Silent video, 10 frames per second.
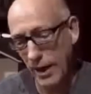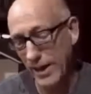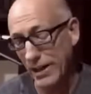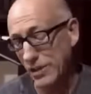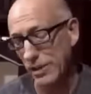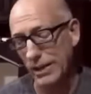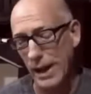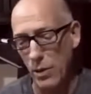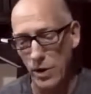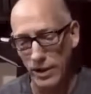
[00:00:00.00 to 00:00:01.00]
I guess,
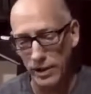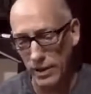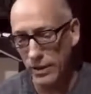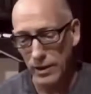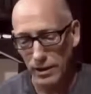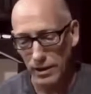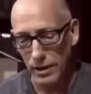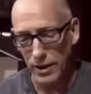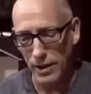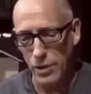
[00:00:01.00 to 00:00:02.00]
allowing
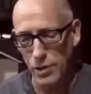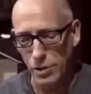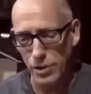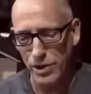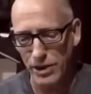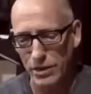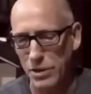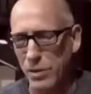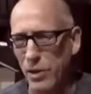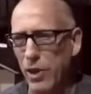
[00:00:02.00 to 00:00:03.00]
untrue things
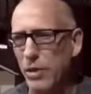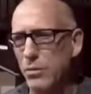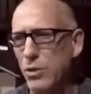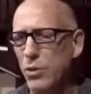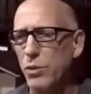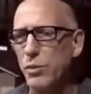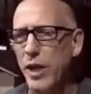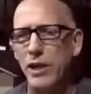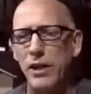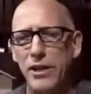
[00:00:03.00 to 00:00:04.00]
about him to
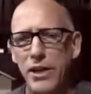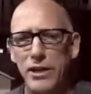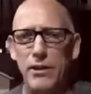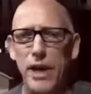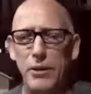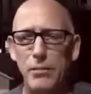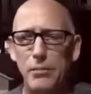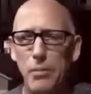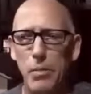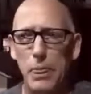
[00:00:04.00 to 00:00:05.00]
remain on the internet.
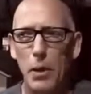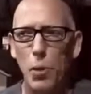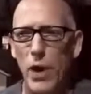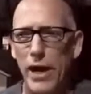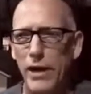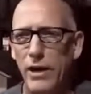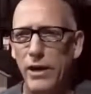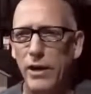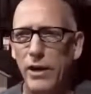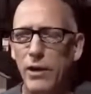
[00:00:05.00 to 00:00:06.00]

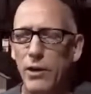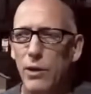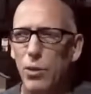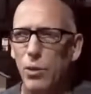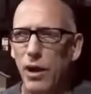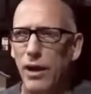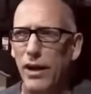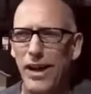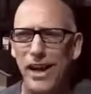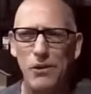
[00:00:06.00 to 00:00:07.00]
And
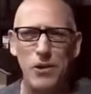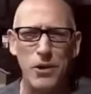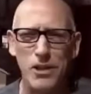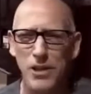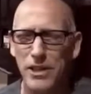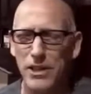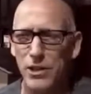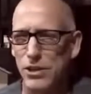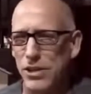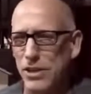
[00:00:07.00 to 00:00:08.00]
I don't know the
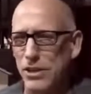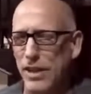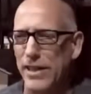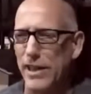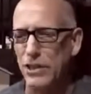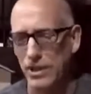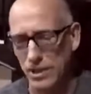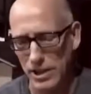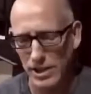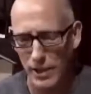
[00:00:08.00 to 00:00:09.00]
details of this. I guess
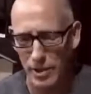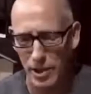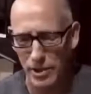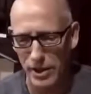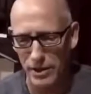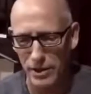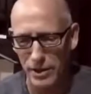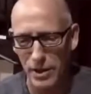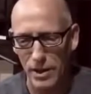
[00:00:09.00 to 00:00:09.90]
he's claiming that